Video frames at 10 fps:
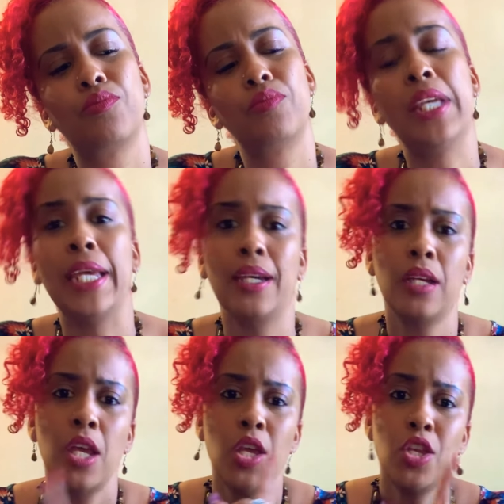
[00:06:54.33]
Yeah
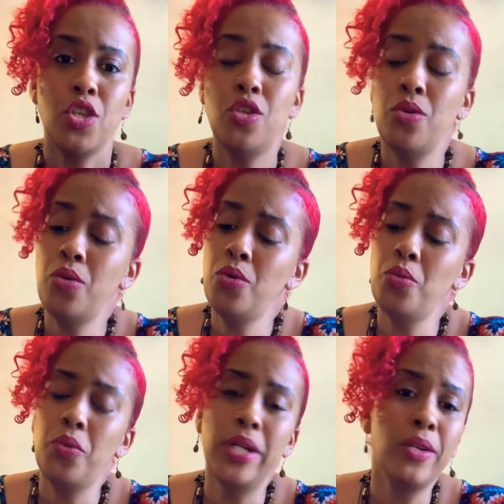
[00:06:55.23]
you
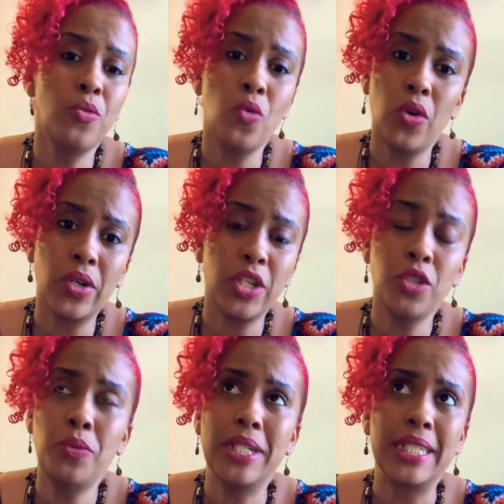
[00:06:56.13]
wouldn't want
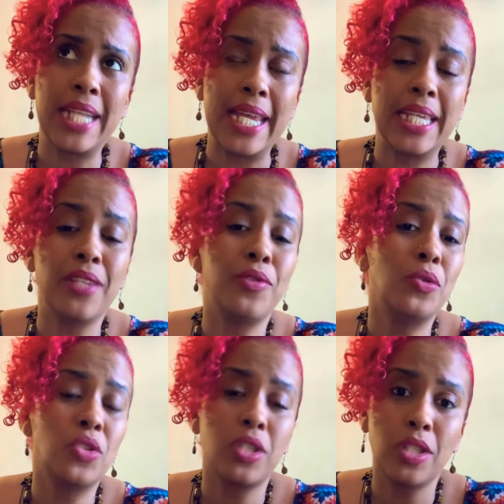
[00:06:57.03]
you wouldn't like it if you
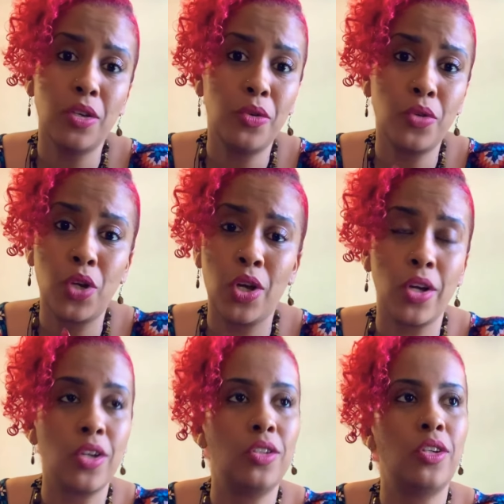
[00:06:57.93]
took your
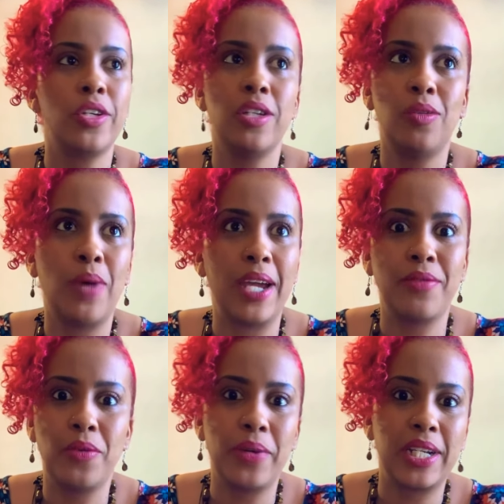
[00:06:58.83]
girl or your
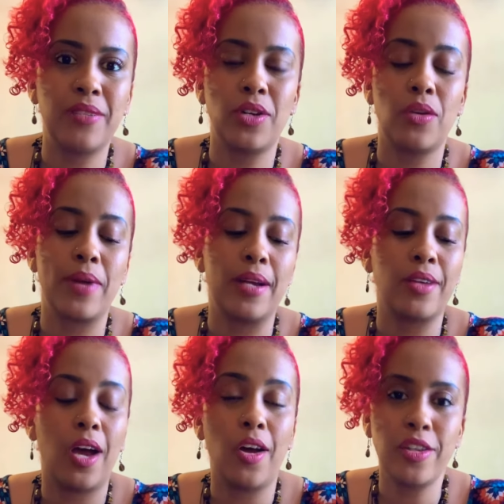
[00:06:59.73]
wife or whatever around
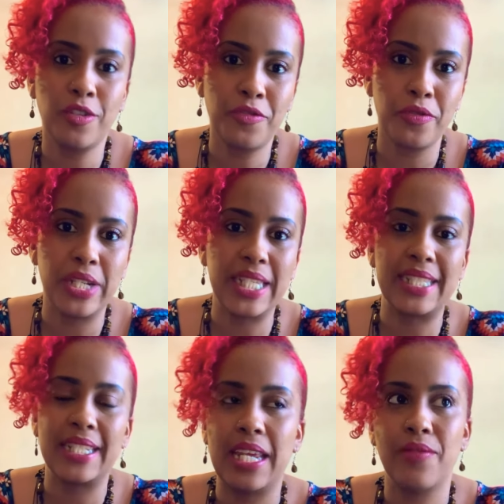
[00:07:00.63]
all your friends
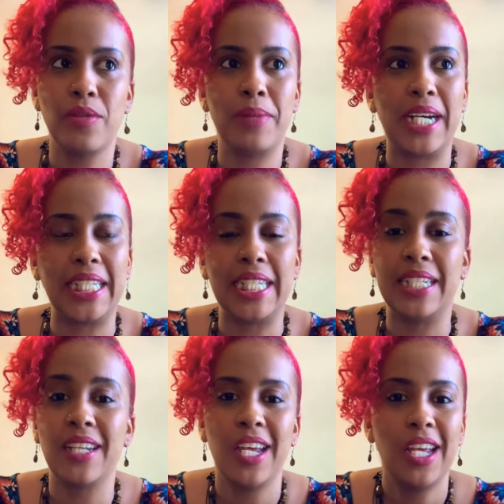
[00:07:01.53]
everybody
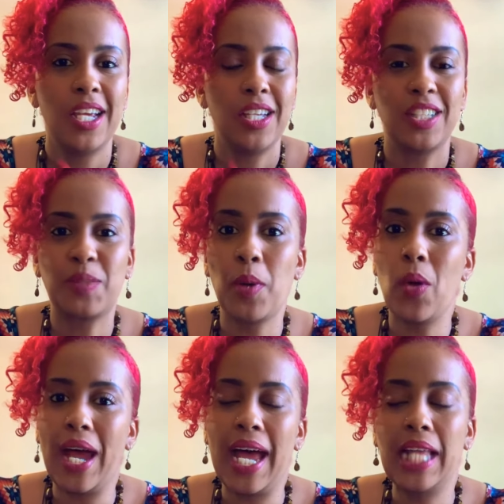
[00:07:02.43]
and
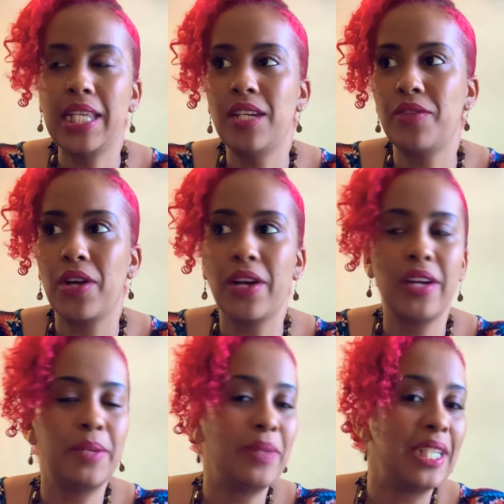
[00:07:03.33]
spoke highly of her
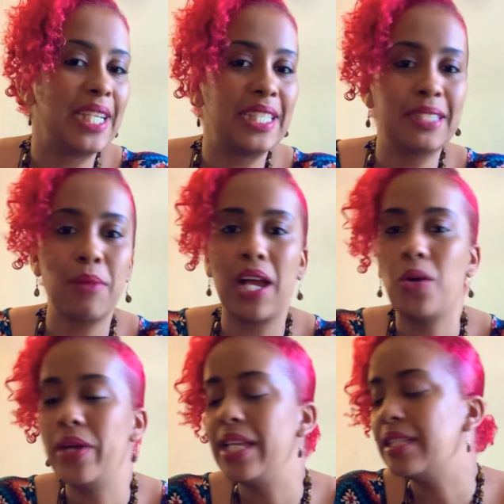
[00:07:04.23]
and be like this my
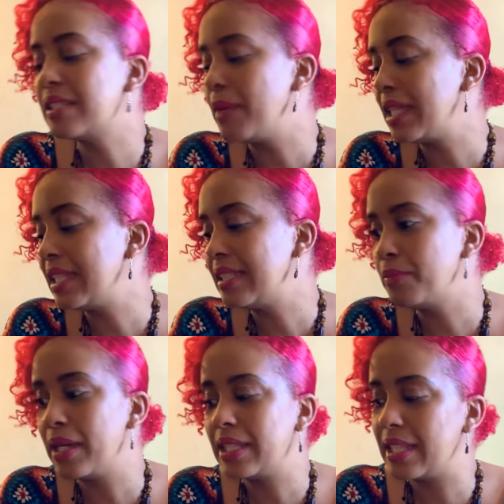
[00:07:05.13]
queen this my this
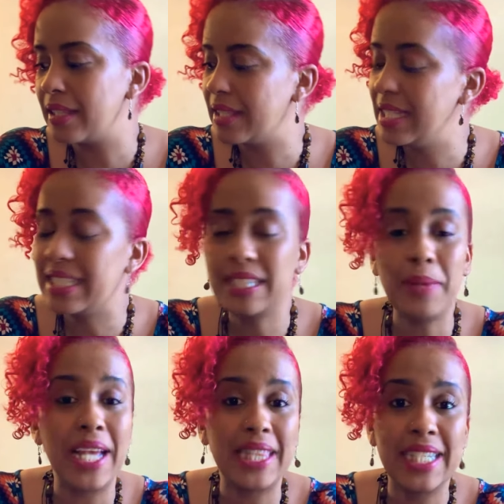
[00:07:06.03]
my this, is
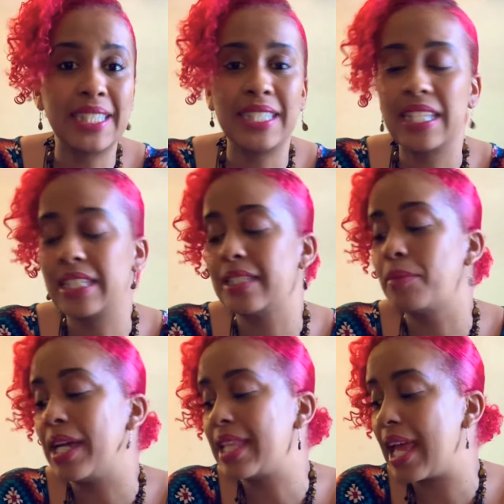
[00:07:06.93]
my this and this is
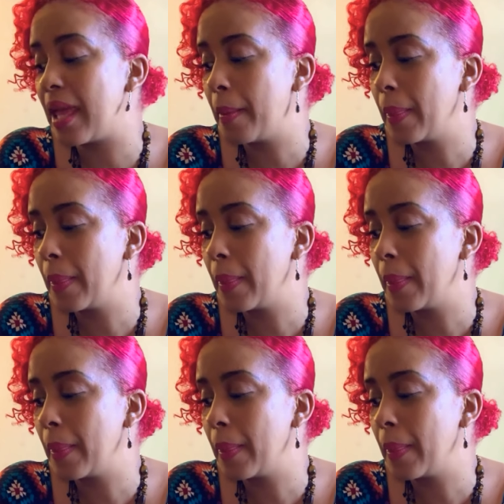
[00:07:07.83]
my that